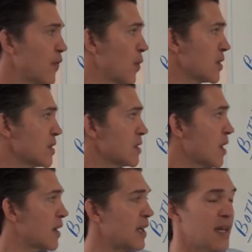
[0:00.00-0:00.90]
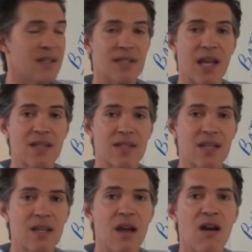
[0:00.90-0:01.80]
Focuses on
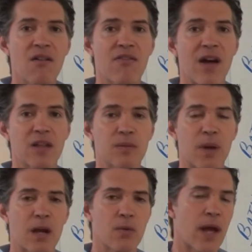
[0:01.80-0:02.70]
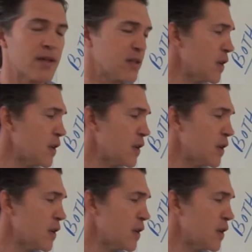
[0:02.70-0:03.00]
intensity followed by rest.